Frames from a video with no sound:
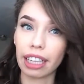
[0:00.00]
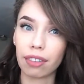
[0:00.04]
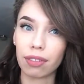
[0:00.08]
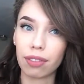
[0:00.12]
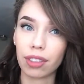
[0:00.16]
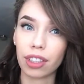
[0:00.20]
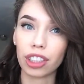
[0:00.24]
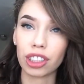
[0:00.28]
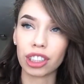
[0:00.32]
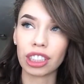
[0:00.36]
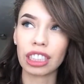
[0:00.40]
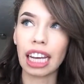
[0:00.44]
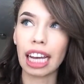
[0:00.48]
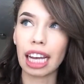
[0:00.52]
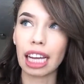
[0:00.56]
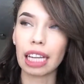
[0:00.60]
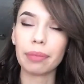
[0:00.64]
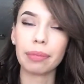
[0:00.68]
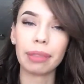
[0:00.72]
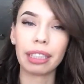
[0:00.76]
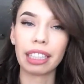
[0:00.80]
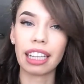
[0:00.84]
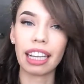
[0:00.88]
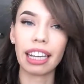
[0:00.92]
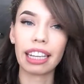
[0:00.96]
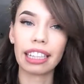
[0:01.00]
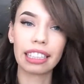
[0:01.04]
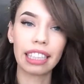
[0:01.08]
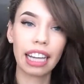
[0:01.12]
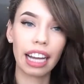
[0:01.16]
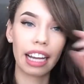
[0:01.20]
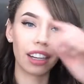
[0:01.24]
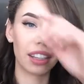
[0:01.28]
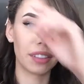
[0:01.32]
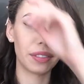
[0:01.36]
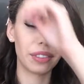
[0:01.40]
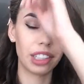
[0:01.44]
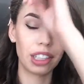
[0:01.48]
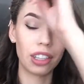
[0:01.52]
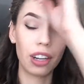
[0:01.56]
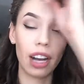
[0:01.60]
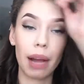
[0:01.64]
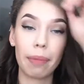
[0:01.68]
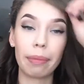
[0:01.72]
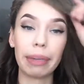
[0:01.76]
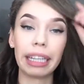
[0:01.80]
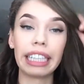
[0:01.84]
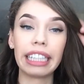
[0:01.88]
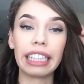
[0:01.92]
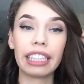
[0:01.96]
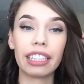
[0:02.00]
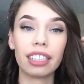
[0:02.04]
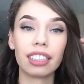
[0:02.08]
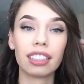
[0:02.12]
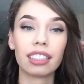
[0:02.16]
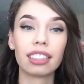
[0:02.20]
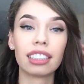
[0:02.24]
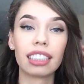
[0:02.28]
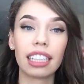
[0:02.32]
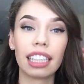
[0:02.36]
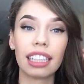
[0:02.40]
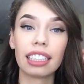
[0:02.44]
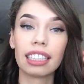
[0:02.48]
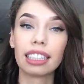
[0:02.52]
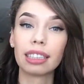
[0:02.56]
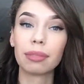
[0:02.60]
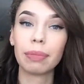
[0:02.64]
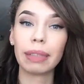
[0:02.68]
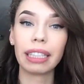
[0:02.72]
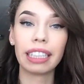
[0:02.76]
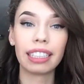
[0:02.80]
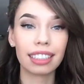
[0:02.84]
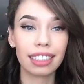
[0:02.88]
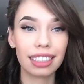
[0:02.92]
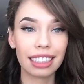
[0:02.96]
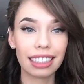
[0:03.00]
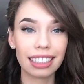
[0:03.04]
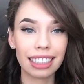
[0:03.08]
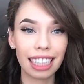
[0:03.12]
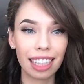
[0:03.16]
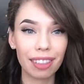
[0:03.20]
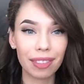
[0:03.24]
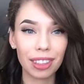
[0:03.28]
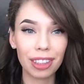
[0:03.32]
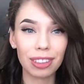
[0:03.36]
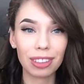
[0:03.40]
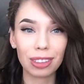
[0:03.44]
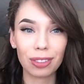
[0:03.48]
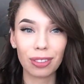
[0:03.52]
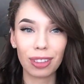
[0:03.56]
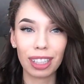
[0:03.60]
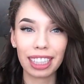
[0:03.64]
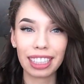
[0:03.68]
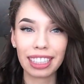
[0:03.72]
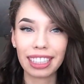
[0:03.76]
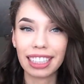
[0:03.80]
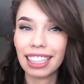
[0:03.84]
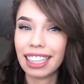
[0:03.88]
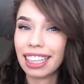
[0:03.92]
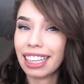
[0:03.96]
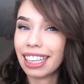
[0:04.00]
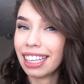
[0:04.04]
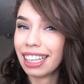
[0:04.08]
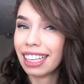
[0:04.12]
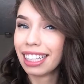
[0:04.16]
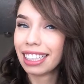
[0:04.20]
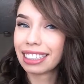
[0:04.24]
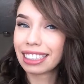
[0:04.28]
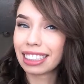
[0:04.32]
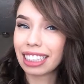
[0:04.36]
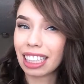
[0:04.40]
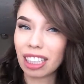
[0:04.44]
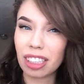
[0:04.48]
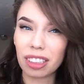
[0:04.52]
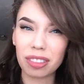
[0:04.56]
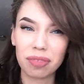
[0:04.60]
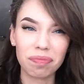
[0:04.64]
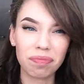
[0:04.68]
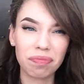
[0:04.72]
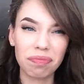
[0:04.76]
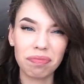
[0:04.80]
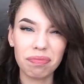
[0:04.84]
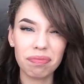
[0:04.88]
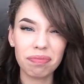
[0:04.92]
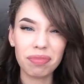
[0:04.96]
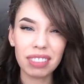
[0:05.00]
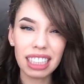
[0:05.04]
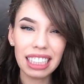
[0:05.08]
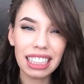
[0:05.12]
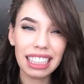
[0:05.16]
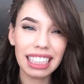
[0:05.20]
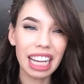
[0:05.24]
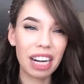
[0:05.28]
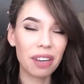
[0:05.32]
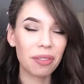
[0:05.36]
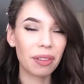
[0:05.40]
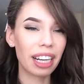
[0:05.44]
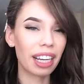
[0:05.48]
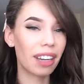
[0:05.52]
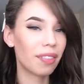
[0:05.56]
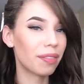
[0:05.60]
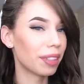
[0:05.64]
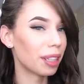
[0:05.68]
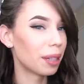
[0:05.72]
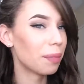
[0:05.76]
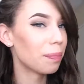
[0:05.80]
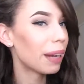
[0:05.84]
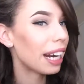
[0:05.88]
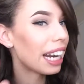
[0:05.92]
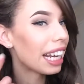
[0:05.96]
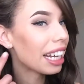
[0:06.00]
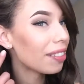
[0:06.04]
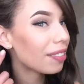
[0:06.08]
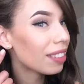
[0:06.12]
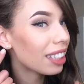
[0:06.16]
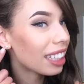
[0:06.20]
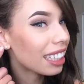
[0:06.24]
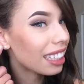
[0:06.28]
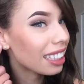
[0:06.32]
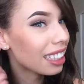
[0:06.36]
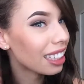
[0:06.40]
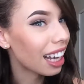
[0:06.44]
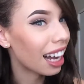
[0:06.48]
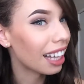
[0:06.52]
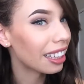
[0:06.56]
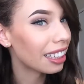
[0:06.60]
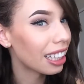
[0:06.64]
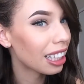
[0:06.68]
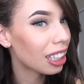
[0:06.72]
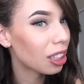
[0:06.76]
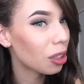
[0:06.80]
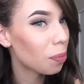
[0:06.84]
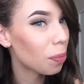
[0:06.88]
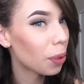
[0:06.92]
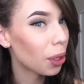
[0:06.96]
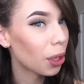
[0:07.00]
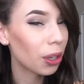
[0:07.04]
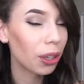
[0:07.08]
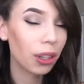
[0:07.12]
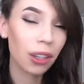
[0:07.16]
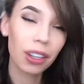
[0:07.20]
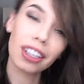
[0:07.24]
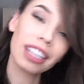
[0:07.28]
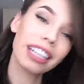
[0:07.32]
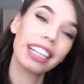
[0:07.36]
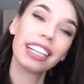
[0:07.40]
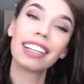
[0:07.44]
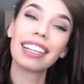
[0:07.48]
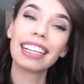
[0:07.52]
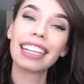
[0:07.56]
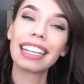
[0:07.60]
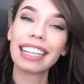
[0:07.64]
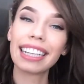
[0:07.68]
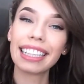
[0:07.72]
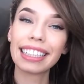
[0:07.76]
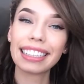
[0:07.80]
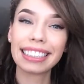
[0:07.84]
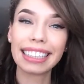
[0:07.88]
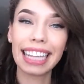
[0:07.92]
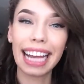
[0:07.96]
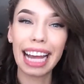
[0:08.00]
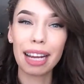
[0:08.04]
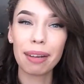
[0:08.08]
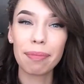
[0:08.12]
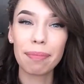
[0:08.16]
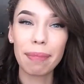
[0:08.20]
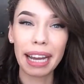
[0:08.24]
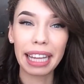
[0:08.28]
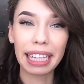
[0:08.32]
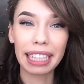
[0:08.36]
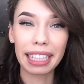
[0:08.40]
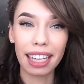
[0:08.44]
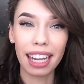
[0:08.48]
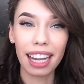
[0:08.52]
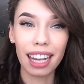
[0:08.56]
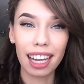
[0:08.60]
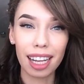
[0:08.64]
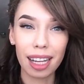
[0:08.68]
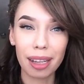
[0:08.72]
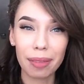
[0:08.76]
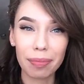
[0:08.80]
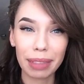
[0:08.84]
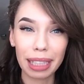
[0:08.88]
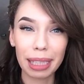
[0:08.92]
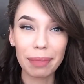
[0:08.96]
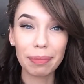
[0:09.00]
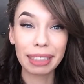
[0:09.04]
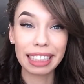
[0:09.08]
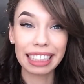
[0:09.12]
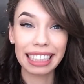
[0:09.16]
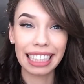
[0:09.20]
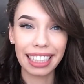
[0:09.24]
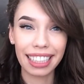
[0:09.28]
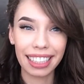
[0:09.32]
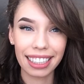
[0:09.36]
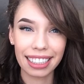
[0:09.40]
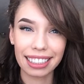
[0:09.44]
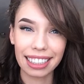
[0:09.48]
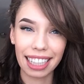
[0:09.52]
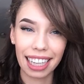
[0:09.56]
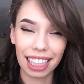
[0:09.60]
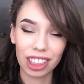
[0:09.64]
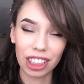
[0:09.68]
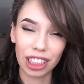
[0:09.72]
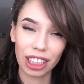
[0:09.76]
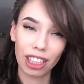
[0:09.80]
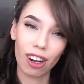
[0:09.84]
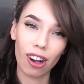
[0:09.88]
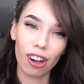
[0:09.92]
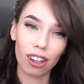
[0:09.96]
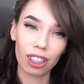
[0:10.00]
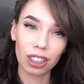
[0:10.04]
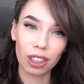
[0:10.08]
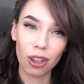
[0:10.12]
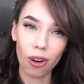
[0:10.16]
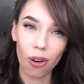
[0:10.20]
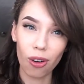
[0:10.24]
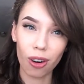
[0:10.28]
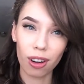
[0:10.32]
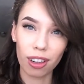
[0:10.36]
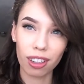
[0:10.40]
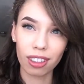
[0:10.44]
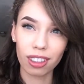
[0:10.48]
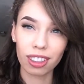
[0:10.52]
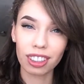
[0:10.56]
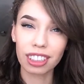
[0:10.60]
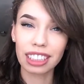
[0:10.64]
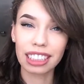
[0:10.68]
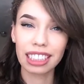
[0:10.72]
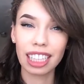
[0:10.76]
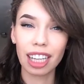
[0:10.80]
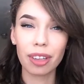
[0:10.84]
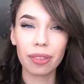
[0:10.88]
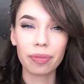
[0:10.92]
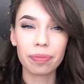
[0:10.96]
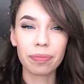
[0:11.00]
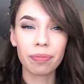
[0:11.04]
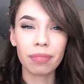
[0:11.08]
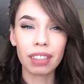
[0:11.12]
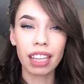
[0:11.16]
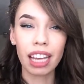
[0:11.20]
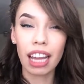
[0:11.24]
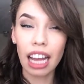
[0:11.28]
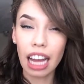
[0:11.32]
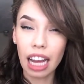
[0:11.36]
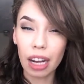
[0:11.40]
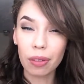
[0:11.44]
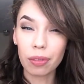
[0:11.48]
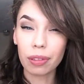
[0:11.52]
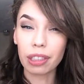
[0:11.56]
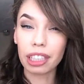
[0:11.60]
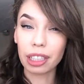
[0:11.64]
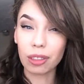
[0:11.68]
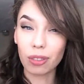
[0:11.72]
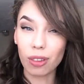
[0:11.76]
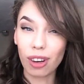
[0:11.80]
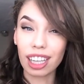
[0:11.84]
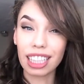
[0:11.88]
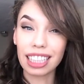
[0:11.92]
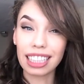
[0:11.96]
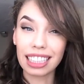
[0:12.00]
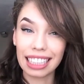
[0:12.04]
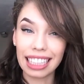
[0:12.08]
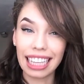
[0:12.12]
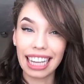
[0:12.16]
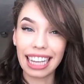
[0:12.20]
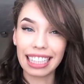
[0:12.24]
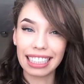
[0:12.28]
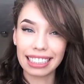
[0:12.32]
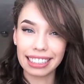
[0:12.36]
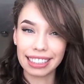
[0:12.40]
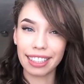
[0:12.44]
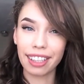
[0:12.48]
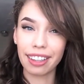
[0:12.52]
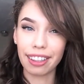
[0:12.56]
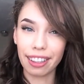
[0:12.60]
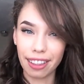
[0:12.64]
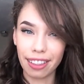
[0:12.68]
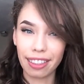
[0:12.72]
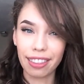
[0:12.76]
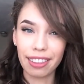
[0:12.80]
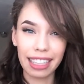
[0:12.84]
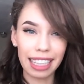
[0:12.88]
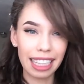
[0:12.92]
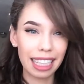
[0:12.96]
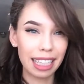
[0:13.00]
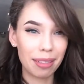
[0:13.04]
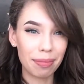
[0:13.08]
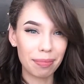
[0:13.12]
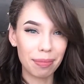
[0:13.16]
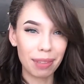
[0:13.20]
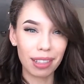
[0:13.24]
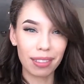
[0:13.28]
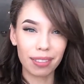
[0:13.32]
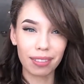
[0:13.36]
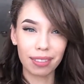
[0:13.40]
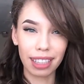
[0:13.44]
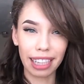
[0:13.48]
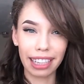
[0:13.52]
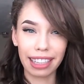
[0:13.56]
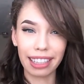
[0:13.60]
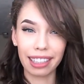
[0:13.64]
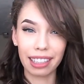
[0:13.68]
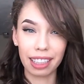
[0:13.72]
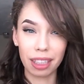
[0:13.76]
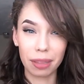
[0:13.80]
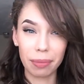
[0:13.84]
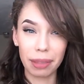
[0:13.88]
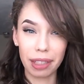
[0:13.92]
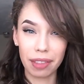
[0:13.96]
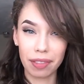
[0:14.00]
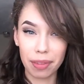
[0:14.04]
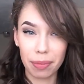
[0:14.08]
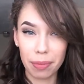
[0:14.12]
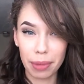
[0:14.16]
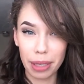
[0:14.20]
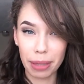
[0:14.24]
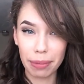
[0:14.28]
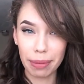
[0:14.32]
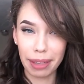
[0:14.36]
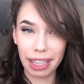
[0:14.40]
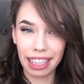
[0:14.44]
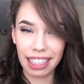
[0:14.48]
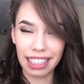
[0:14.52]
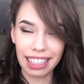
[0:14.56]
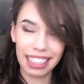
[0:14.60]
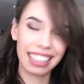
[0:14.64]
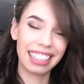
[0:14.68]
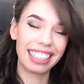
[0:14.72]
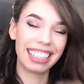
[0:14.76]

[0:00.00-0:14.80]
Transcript: first time in I don't even know how many years it's been since I've used one. So and whatever, but I even got the little pearl earrings, and my lipstick is actually called Coral, so I really wanted to get into the theme of a little bit of a mermaid.